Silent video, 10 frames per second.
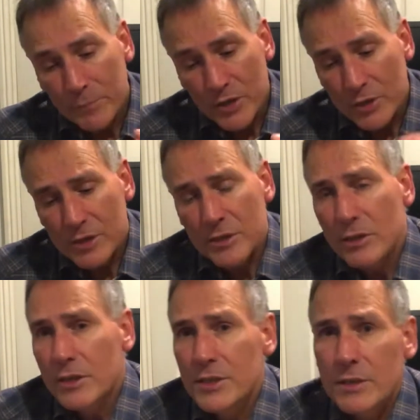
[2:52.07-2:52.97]
Just as
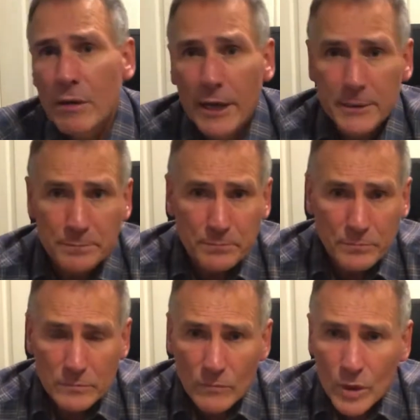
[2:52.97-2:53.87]
an aside,
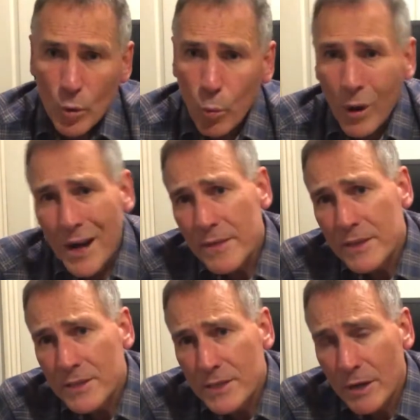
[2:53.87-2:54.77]
why this
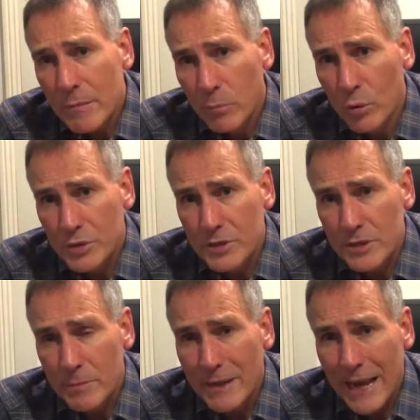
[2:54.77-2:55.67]
is so important
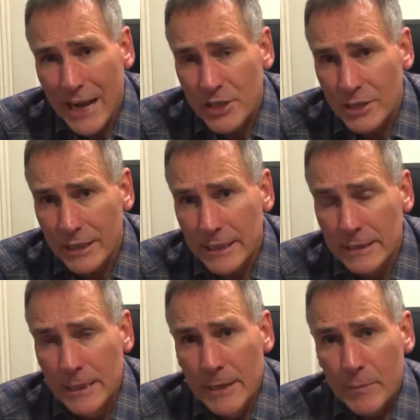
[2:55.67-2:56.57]
to me actually
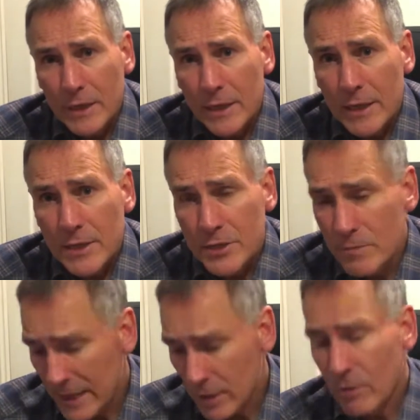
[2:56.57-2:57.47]
is, you
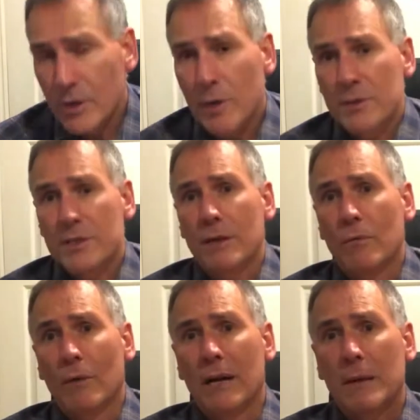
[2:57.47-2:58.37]
may not notice it
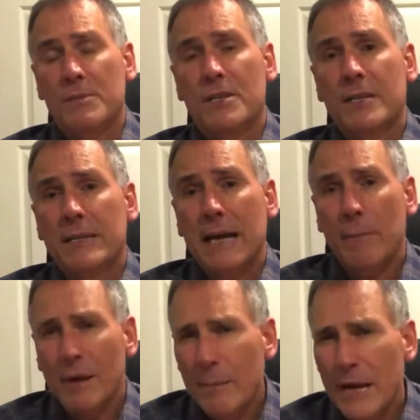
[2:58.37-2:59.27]
while I'm sitting down,
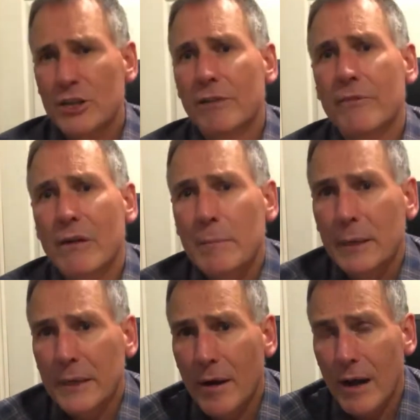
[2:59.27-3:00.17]
but I'm actually a very
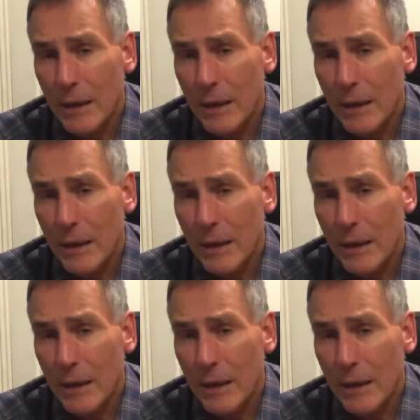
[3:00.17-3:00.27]
big guy.